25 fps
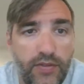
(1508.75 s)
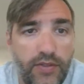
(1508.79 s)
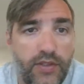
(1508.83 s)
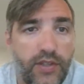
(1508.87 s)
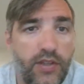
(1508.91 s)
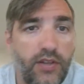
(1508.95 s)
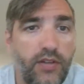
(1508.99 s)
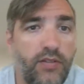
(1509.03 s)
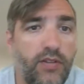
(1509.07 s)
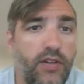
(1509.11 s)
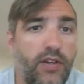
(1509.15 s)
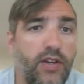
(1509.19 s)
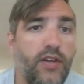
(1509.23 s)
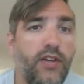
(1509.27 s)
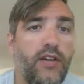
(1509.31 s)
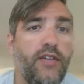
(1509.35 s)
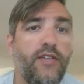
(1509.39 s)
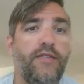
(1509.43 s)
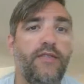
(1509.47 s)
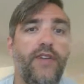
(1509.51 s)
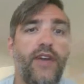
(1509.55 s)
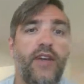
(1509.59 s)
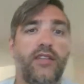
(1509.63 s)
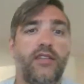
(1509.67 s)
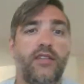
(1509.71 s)
So
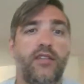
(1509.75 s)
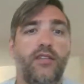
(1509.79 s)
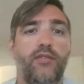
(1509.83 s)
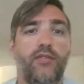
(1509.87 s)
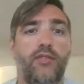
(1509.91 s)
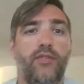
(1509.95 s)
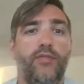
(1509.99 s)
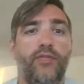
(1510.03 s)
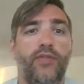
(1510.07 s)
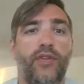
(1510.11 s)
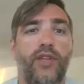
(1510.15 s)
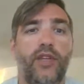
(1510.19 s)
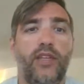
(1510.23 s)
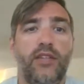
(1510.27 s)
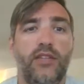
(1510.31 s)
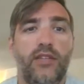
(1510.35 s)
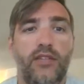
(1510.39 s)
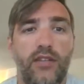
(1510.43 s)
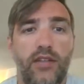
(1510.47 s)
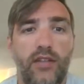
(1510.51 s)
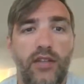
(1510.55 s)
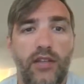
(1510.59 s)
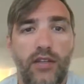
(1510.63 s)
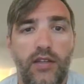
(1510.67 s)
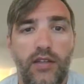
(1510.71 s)
vascular
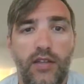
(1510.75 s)
plants,